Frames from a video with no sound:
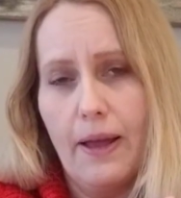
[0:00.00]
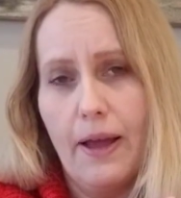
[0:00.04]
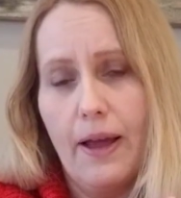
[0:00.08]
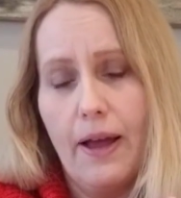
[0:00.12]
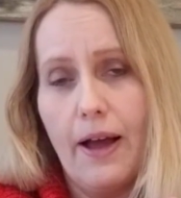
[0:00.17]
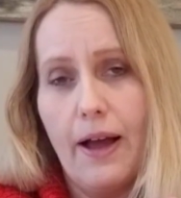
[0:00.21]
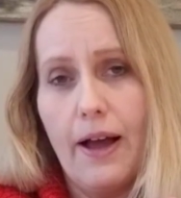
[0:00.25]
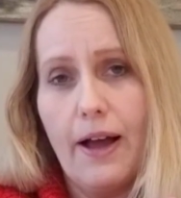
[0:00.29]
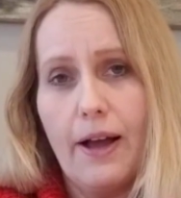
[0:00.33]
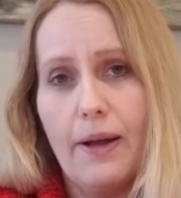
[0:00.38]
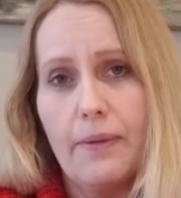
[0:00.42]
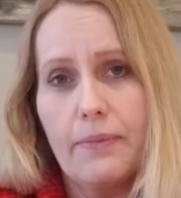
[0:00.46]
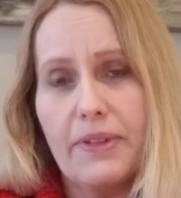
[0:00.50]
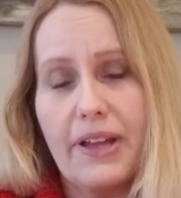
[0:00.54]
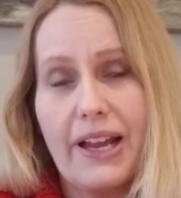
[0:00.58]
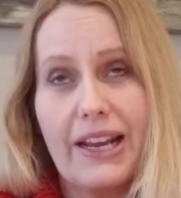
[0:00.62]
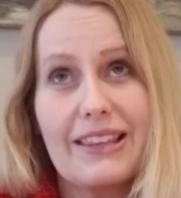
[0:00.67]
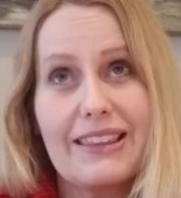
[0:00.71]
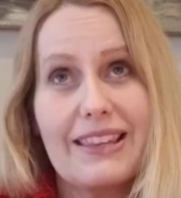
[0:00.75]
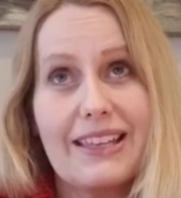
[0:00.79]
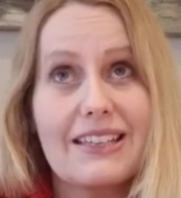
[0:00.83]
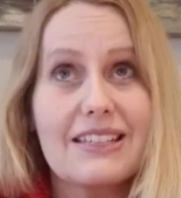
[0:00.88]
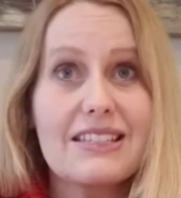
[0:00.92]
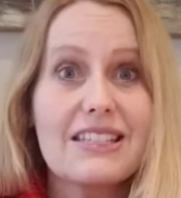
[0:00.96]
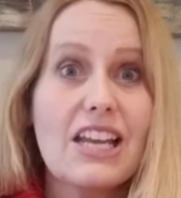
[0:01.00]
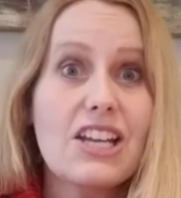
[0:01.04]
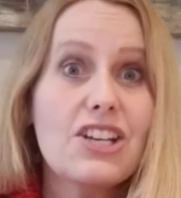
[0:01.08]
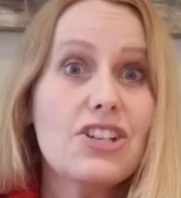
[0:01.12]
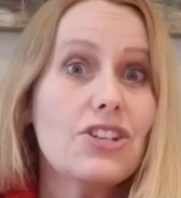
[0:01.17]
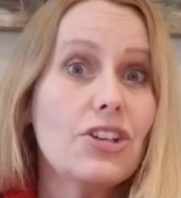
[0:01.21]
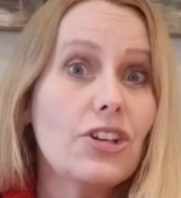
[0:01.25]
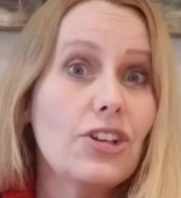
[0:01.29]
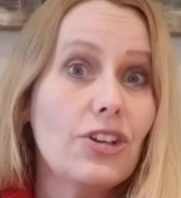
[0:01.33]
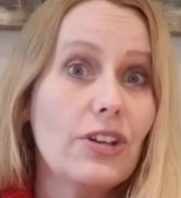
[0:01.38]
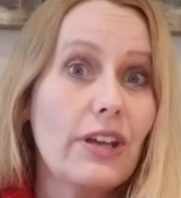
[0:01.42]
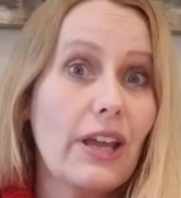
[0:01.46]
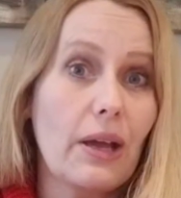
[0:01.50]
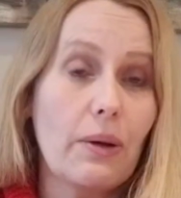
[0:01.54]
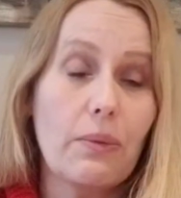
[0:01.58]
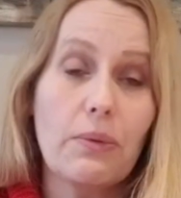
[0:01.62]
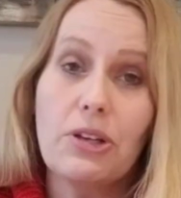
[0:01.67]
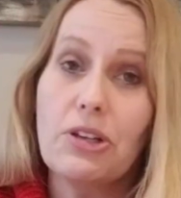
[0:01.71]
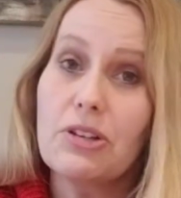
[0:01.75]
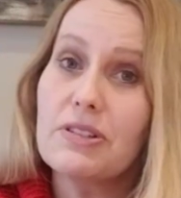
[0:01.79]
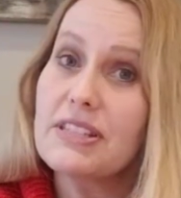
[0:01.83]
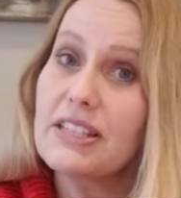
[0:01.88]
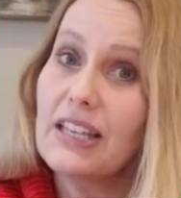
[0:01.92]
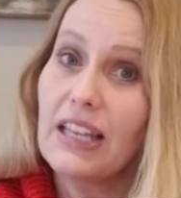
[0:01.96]
like the attention you get when
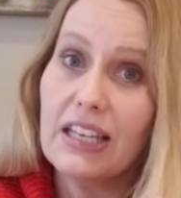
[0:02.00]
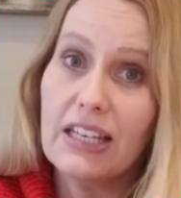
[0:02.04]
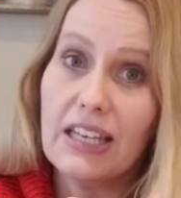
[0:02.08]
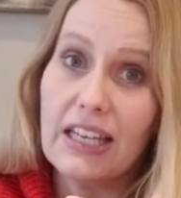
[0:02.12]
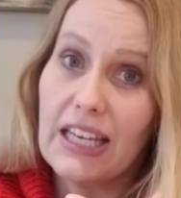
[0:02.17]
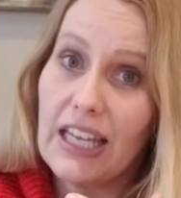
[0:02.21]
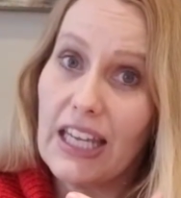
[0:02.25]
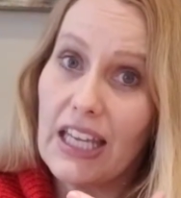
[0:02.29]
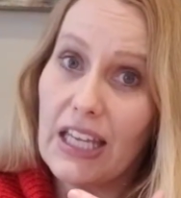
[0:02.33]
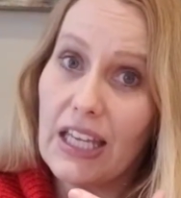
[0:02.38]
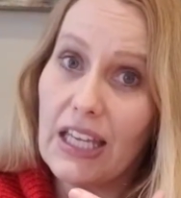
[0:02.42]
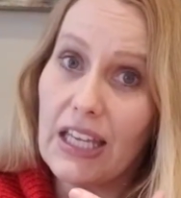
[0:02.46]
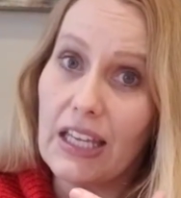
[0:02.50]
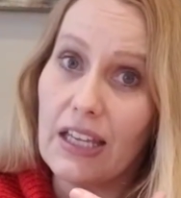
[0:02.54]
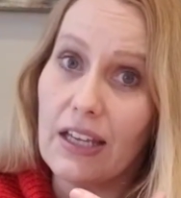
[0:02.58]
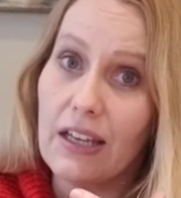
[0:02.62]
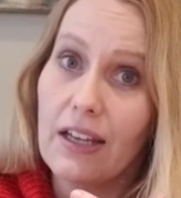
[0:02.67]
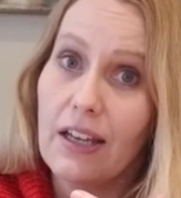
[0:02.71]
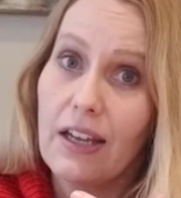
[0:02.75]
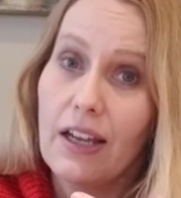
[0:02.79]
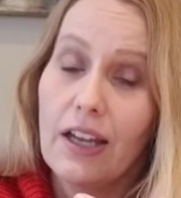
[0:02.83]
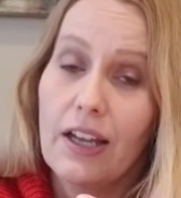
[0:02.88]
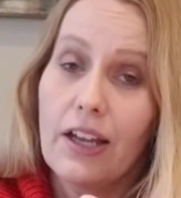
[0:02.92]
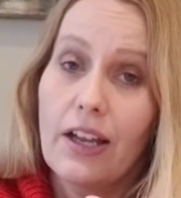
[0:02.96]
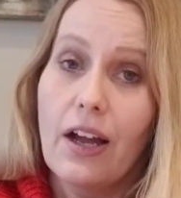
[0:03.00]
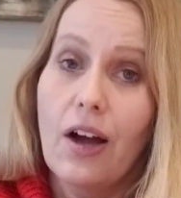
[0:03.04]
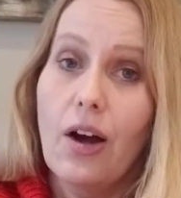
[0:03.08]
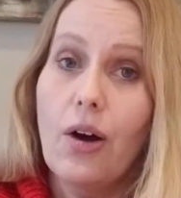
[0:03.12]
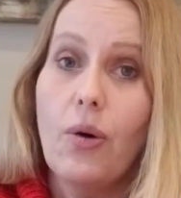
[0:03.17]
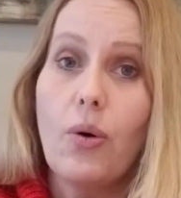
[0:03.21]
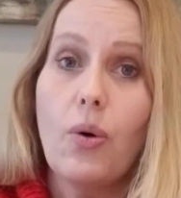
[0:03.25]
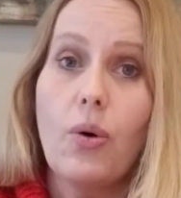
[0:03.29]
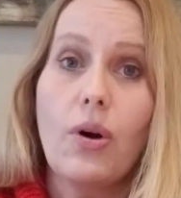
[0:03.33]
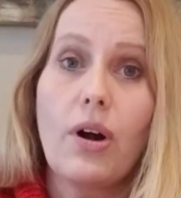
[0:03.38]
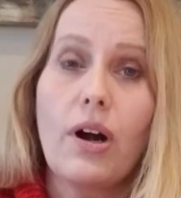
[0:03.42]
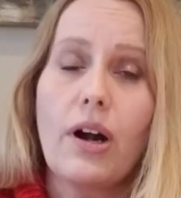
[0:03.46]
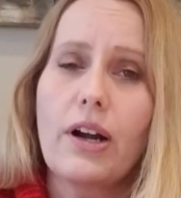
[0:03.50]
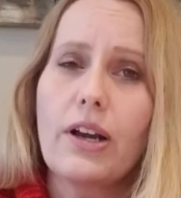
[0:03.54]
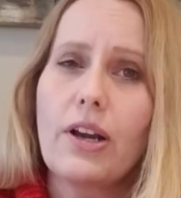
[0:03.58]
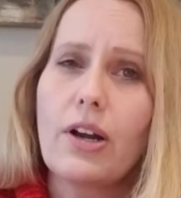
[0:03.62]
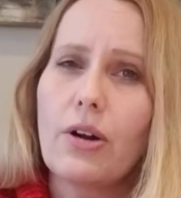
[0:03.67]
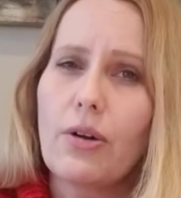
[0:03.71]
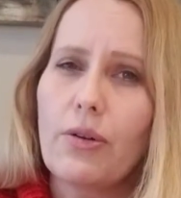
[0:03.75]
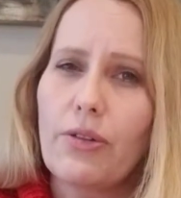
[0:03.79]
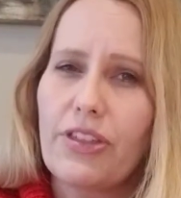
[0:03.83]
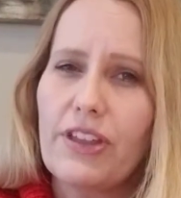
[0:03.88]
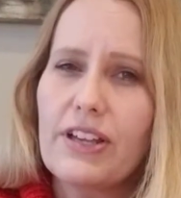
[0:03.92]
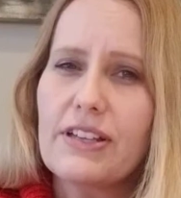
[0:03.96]
you skin a knee, or
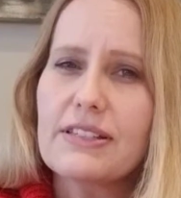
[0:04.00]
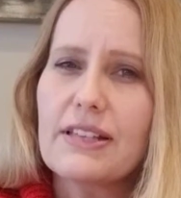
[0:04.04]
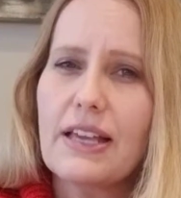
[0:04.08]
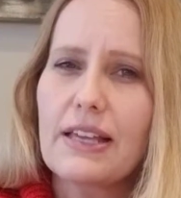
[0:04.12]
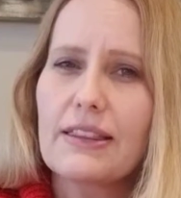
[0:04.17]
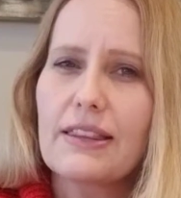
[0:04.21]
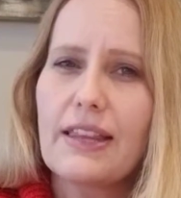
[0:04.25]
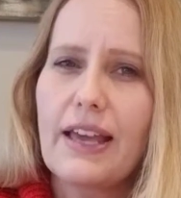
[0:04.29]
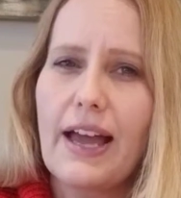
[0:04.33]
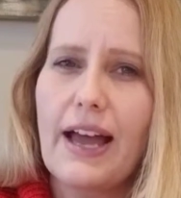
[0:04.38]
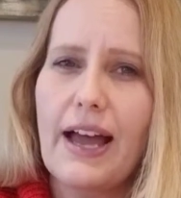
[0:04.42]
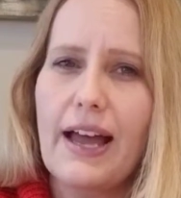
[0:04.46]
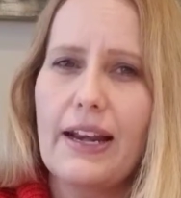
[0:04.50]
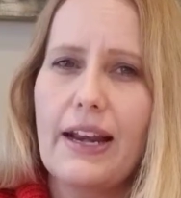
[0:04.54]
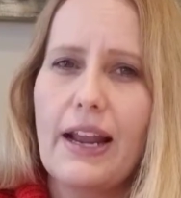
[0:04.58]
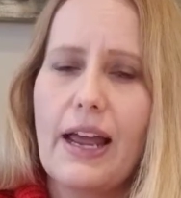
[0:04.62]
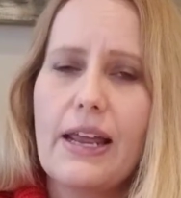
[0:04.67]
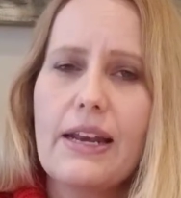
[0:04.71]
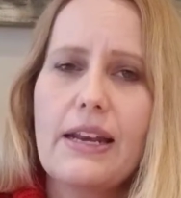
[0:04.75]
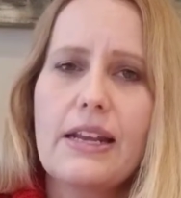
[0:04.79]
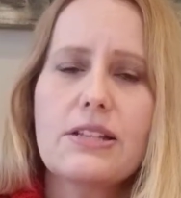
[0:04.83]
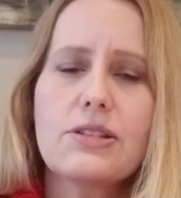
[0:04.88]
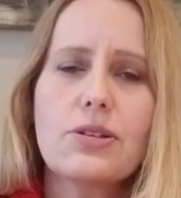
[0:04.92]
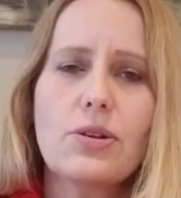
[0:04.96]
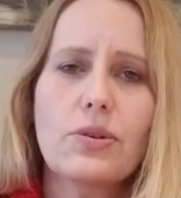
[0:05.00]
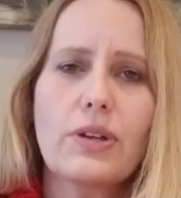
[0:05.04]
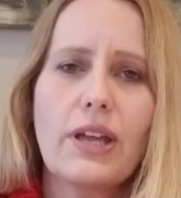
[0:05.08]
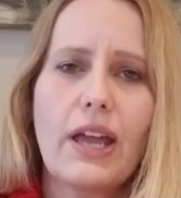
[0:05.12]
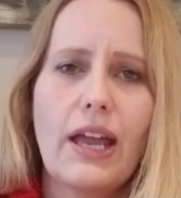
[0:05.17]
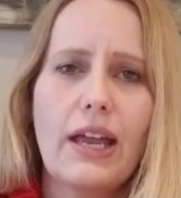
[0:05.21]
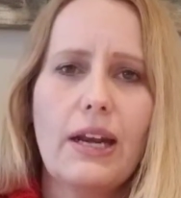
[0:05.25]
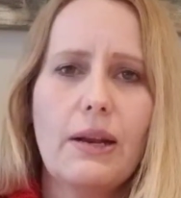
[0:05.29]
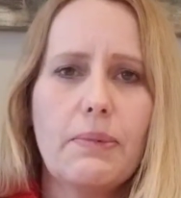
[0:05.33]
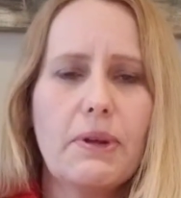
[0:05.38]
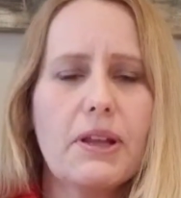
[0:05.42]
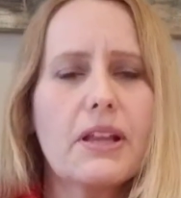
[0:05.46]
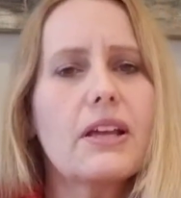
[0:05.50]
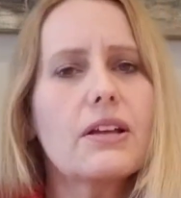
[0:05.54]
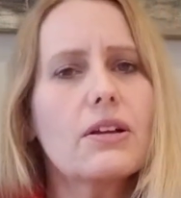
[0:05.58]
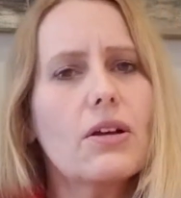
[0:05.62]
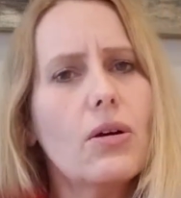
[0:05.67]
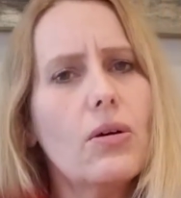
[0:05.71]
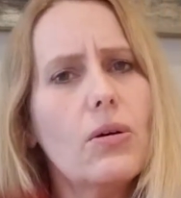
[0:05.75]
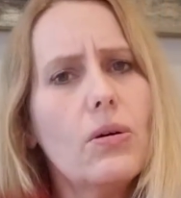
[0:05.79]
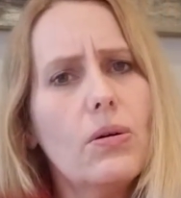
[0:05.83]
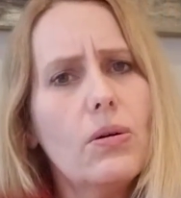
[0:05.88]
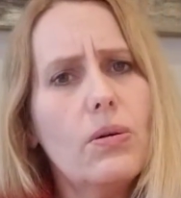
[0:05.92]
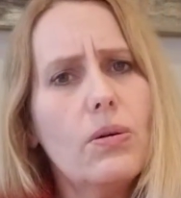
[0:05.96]
things like that. And it's okay to be like,
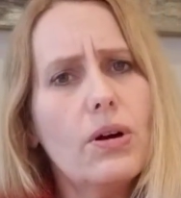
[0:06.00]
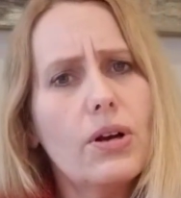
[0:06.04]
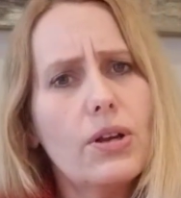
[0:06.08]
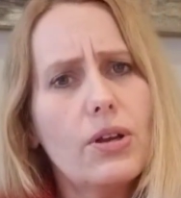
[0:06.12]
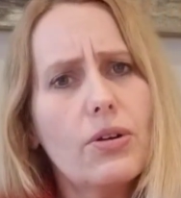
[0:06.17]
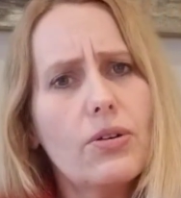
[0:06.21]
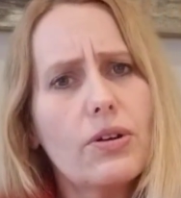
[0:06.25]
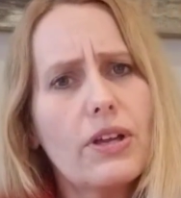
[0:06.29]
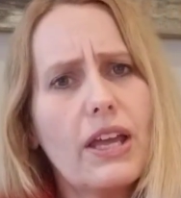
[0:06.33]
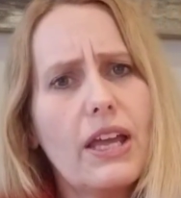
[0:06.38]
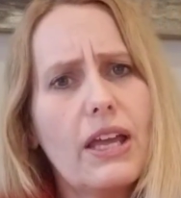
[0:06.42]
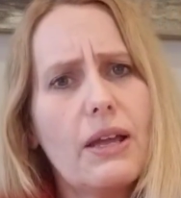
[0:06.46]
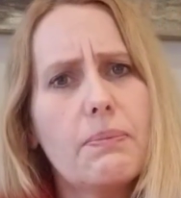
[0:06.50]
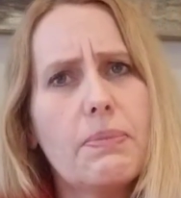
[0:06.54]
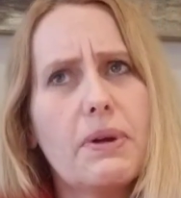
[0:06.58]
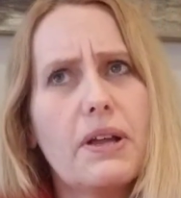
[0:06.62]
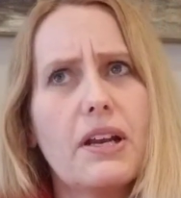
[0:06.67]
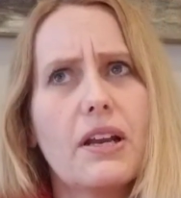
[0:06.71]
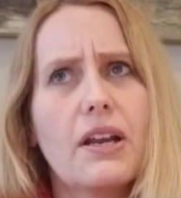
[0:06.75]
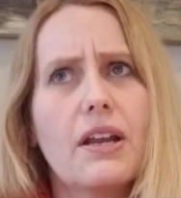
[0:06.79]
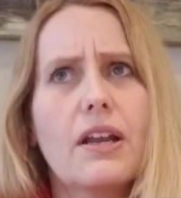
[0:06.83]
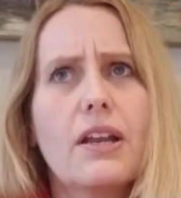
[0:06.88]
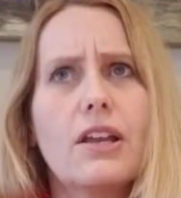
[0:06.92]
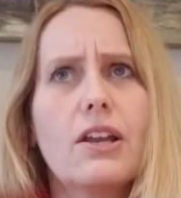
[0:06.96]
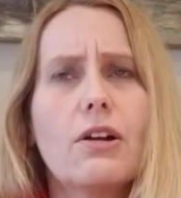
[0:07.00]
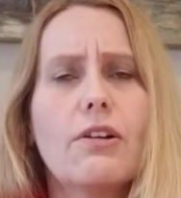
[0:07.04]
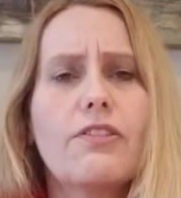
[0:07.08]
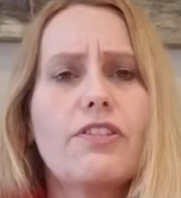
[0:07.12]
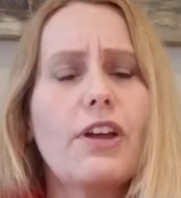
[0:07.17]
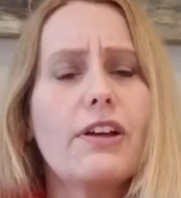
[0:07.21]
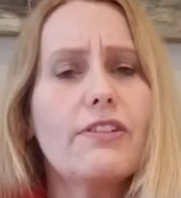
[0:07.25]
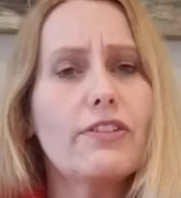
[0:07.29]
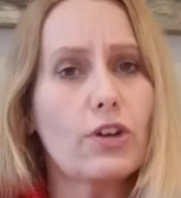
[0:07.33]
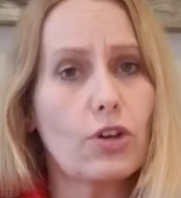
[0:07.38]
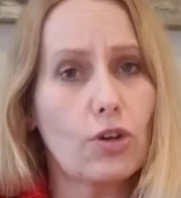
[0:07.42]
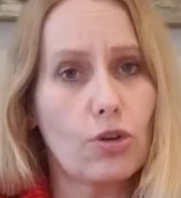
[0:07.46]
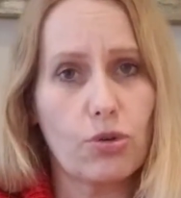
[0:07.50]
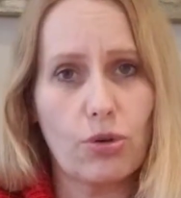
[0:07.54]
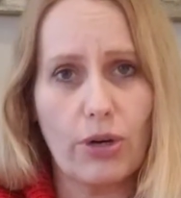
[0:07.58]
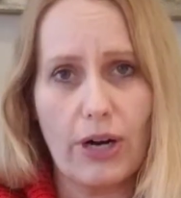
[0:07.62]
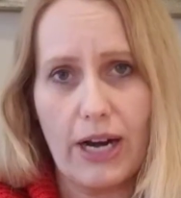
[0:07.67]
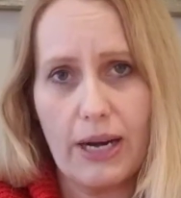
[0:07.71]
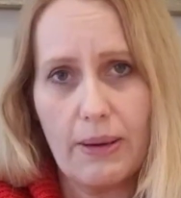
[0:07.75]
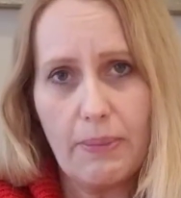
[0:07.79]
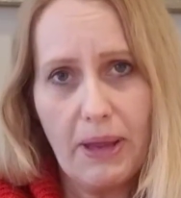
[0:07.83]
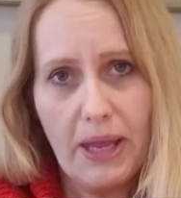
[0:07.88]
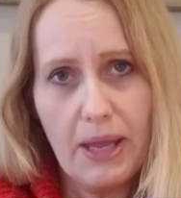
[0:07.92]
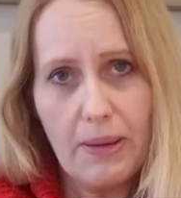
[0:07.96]
oh, are you okay? But if you have a
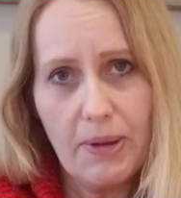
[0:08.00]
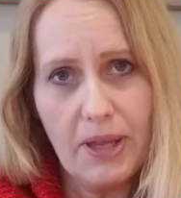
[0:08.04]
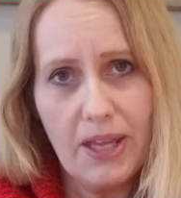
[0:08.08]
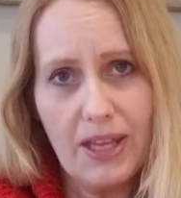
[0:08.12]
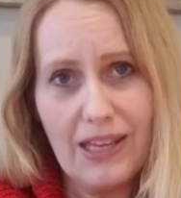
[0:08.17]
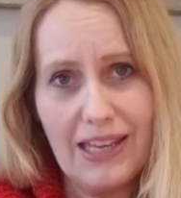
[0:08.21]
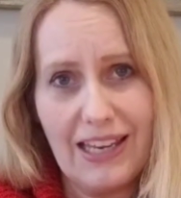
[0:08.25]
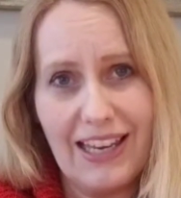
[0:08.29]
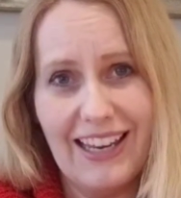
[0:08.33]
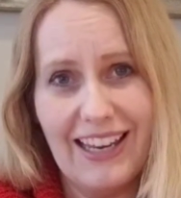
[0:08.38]
crybaby